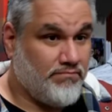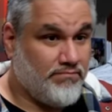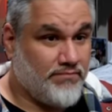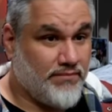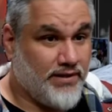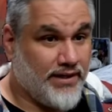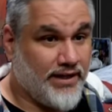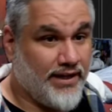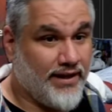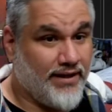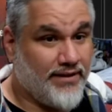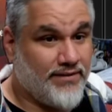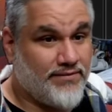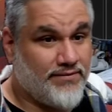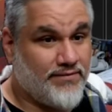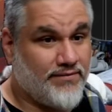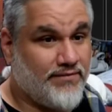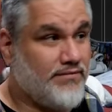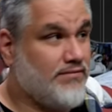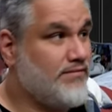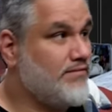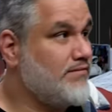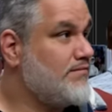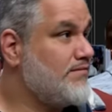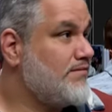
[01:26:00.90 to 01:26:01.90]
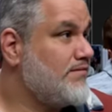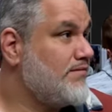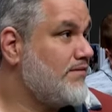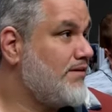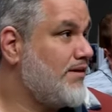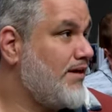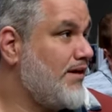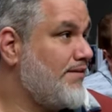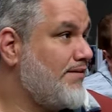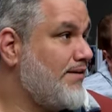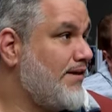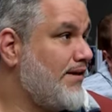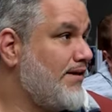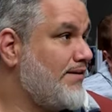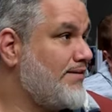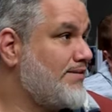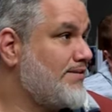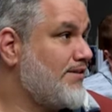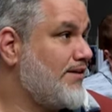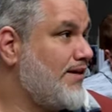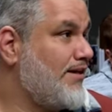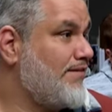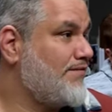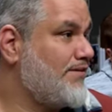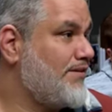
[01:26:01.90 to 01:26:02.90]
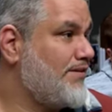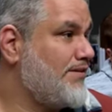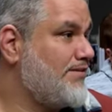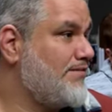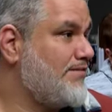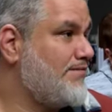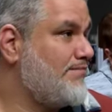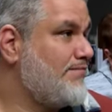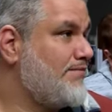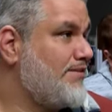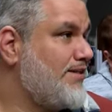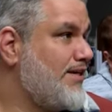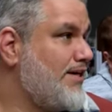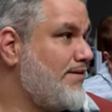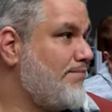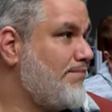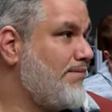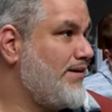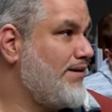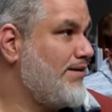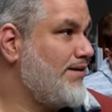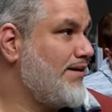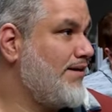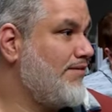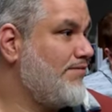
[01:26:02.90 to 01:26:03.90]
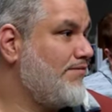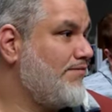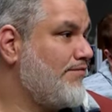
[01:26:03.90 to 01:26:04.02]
I guess. And they still have to take me down